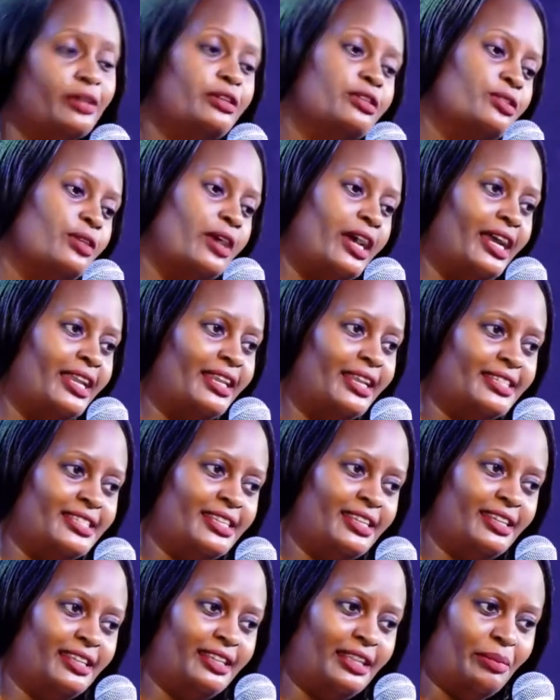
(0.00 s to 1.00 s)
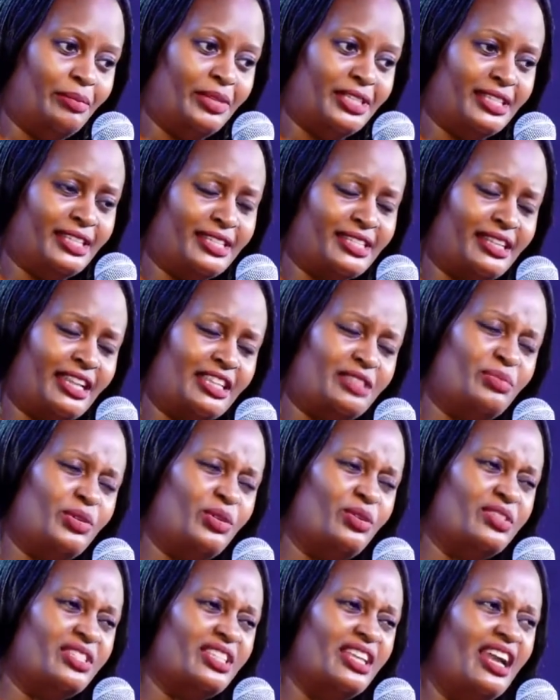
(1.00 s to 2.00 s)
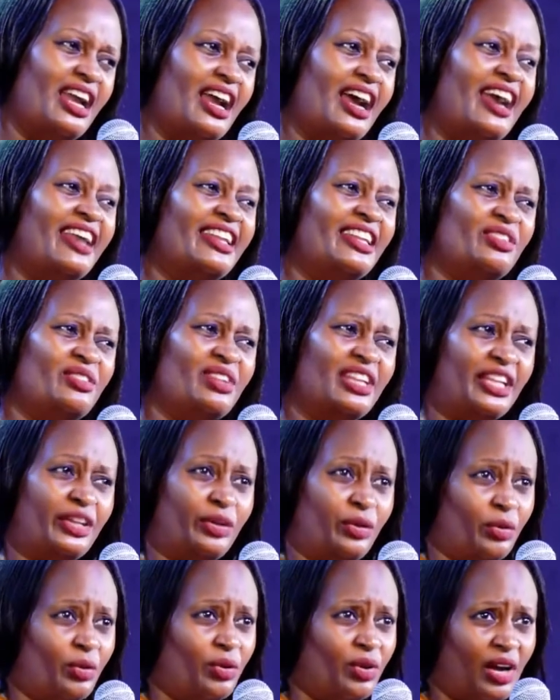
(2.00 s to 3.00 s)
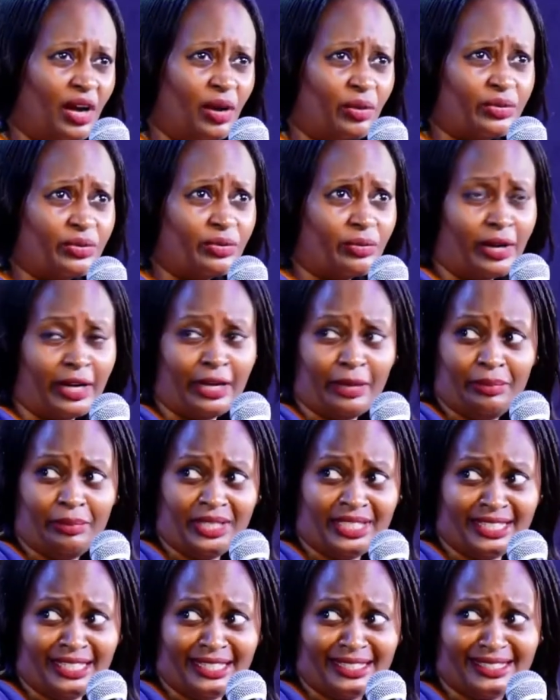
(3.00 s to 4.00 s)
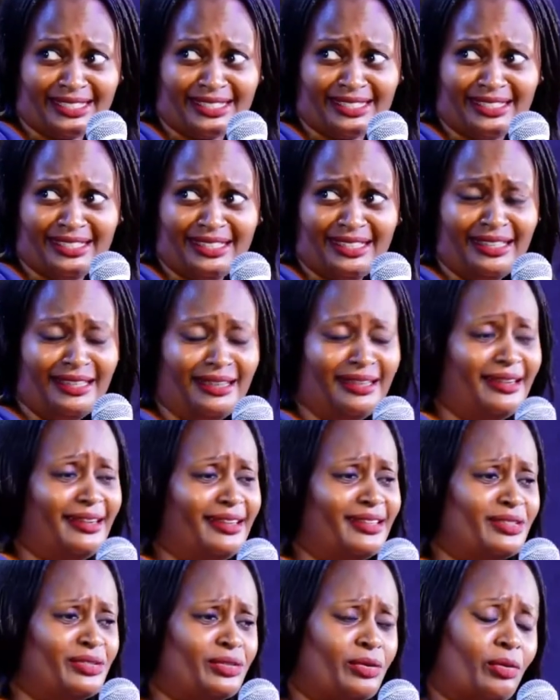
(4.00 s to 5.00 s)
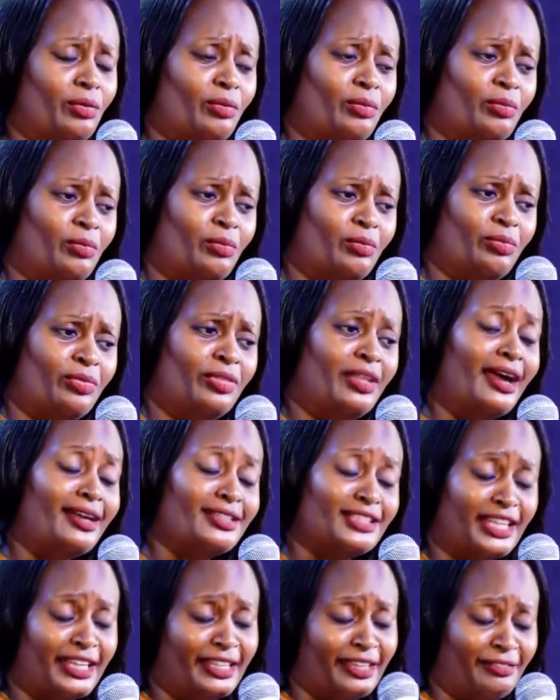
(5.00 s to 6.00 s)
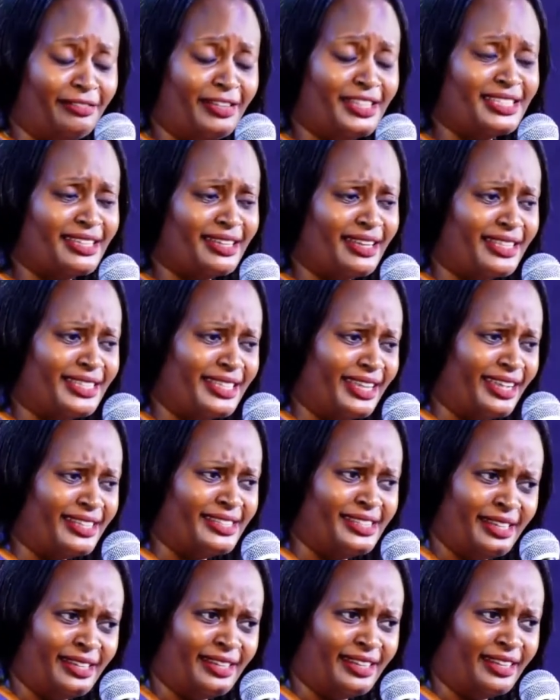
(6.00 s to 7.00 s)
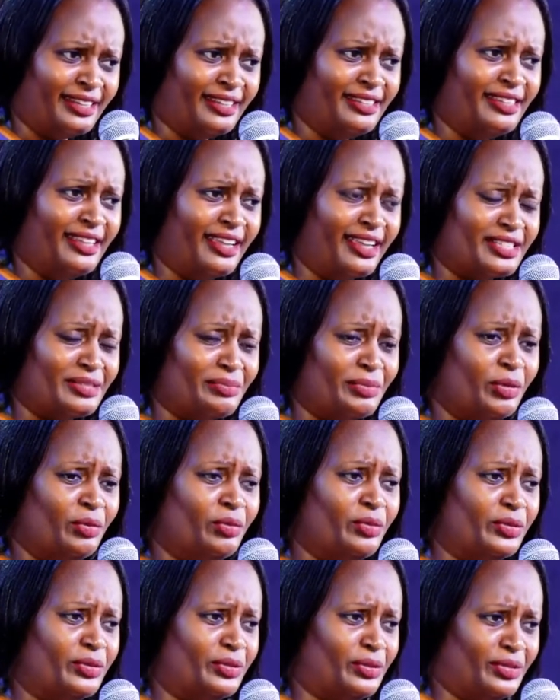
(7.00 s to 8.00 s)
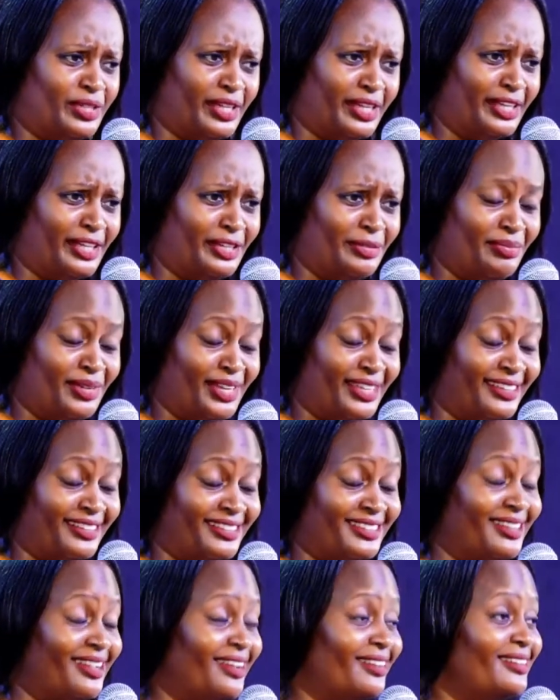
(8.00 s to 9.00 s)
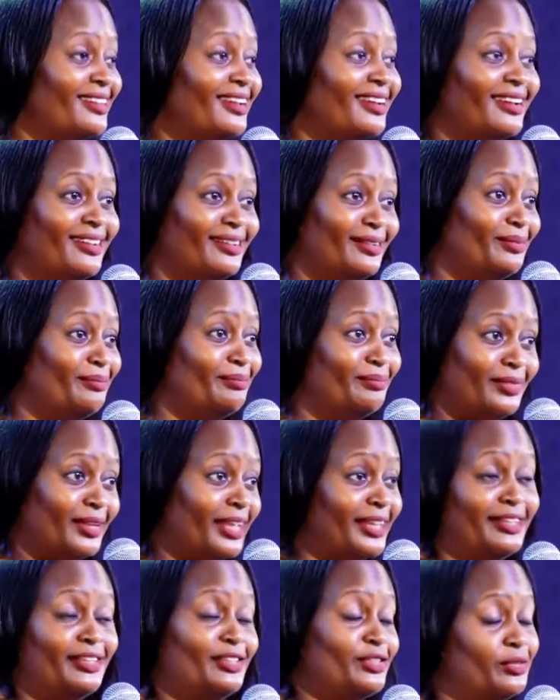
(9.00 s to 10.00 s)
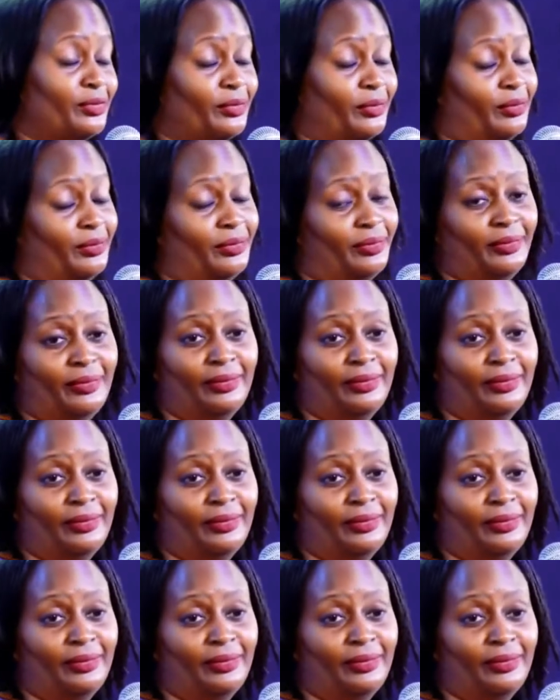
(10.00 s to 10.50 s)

So I had attended a business class because I didn't really know how to run a business. So actually the first class I attended, they asked me, who is your target market? And I didn't know.